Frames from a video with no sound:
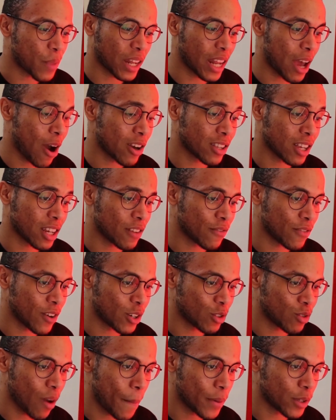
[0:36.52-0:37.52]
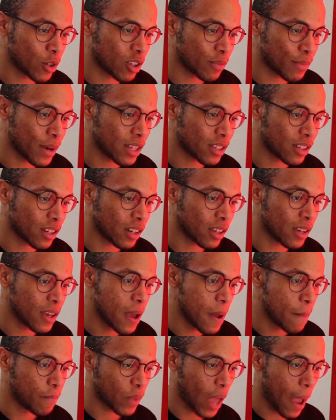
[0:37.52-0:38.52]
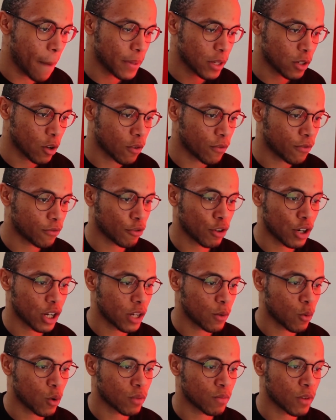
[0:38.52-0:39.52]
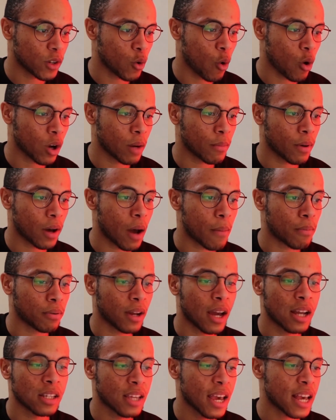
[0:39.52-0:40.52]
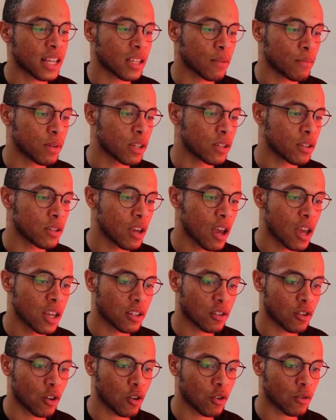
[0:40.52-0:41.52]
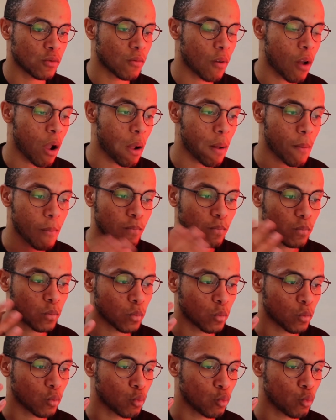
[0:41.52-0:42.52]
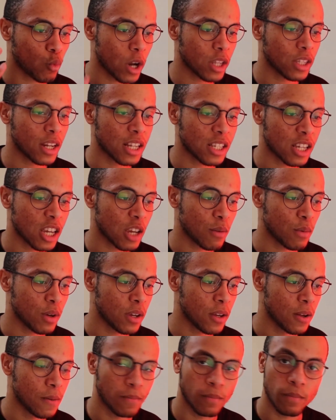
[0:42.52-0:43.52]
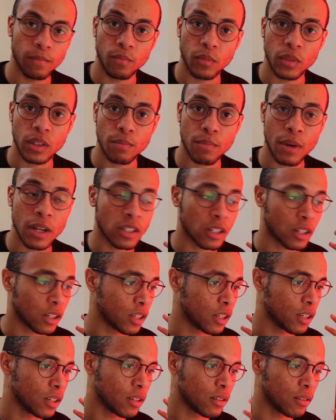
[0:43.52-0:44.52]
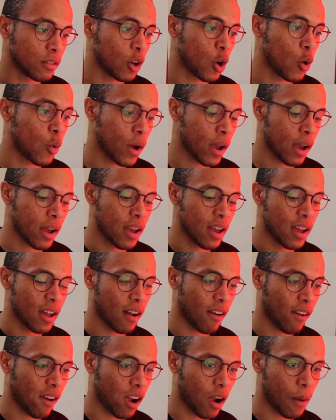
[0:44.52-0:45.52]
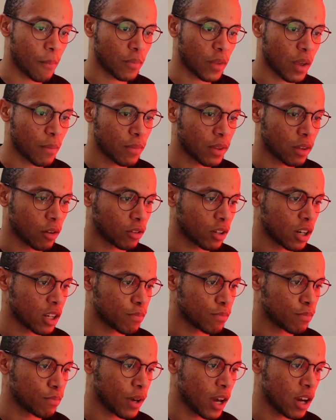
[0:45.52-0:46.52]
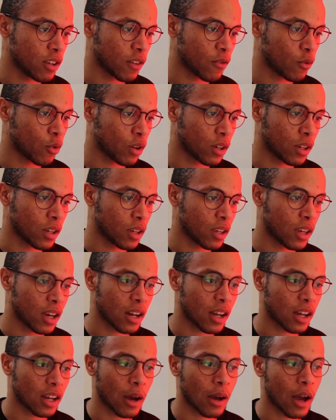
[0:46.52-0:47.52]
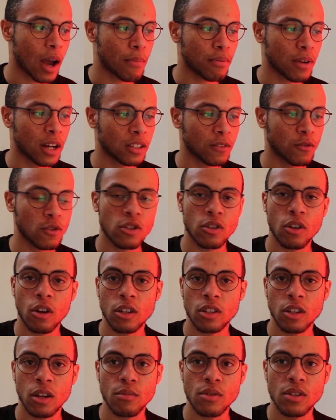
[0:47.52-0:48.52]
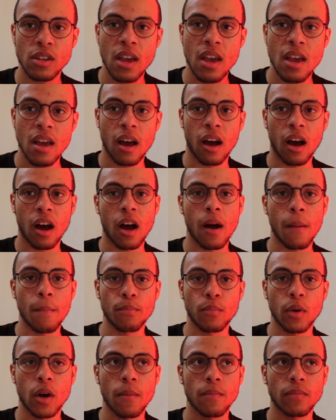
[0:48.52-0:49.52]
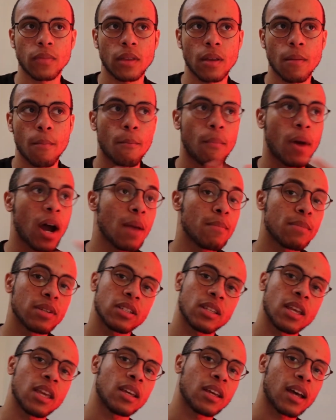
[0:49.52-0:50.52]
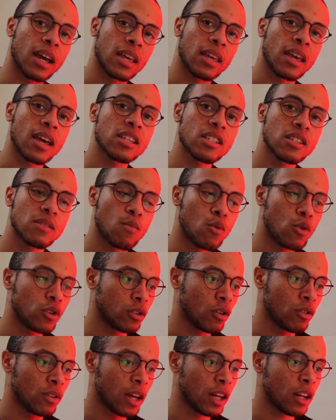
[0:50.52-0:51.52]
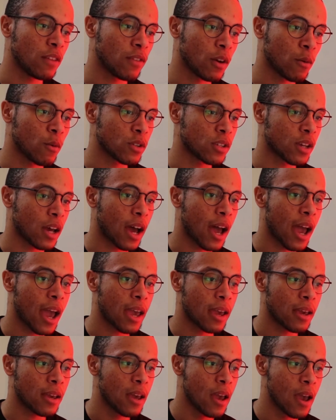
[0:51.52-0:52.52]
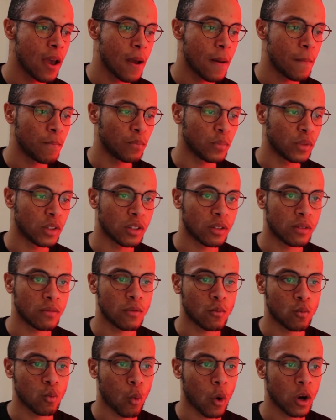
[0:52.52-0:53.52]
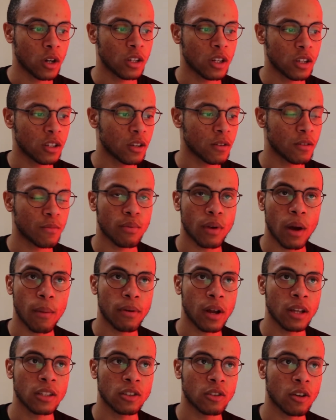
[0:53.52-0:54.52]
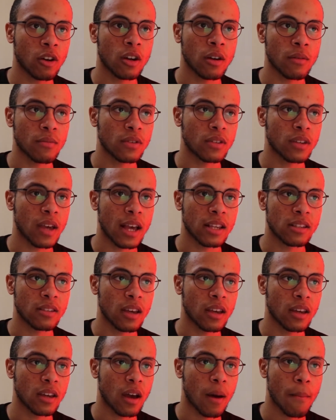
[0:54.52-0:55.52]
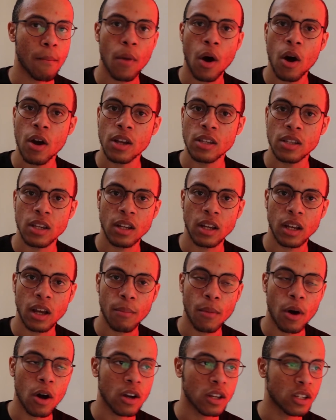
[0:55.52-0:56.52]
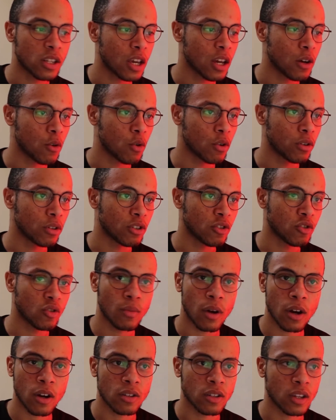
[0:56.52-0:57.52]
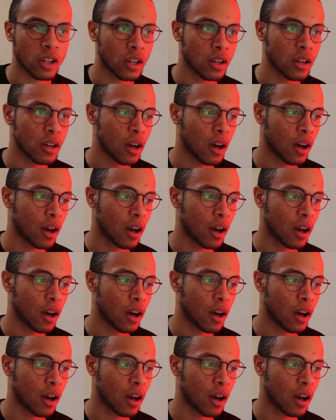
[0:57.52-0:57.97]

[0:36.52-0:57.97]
that was like the first two episodes basically. Episode 3 was me talking about applying to SMEs. So where did that take me? Basically nowhere. On the next page I've got here, yeah, like I applied to a few startups, but my mistake, I guess, more so than anything, was that I wanted to apply to startups as like a marketing or digital marketing